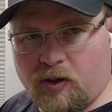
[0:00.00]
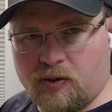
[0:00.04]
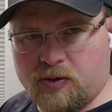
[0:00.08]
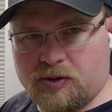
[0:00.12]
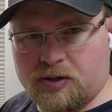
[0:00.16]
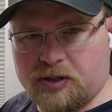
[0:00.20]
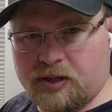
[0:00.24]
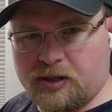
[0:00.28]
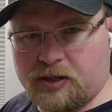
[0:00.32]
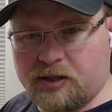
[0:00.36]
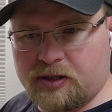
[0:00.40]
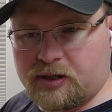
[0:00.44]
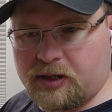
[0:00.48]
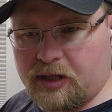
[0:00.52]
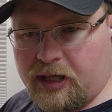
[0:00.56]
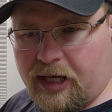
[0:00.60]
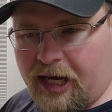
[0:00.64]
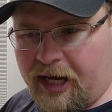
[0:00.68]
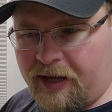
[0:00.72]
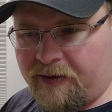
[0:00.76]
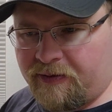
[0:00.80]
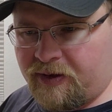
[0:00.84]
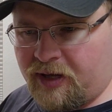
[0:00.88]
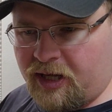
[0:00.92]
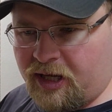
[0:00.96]
hoses,
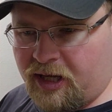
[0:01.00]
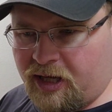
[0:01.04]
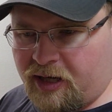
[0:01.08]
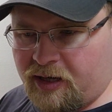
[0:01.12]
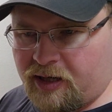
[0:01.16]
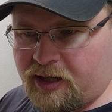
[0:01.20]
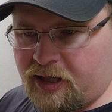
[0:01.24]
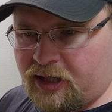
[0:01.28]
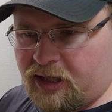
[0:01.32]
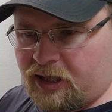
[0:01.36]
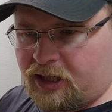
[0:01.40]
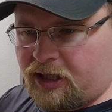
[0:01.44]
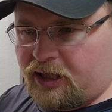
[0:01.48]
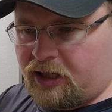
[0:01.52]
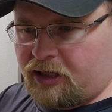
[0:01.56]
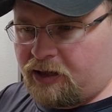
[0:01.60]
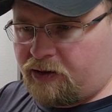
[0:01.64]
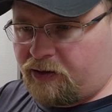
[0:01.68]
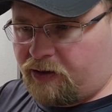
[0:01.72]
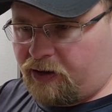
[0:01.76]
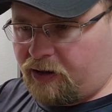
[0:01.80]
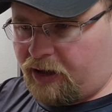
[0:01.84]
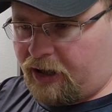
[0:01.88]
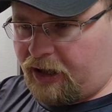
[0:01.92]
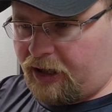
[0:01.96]
and then
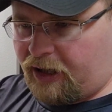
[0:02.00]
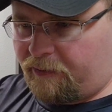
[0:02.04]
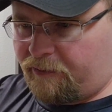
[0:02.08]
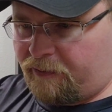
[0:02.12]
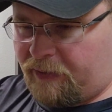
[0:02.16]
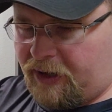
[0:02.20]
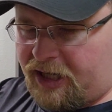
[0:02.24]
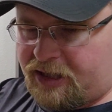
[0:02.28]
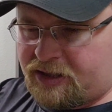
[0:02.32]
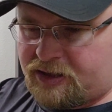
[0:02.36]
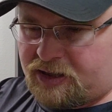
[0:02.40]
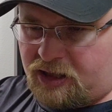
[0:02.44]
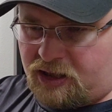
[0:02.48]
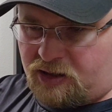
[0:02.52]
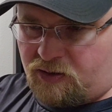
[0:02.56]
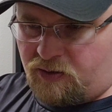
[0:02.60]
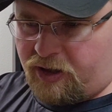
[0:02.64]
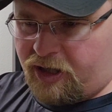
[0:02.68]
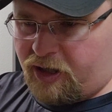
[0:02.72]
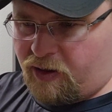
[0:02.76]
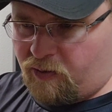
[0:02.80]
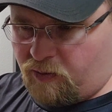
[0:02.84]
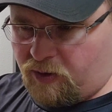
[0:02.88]
basically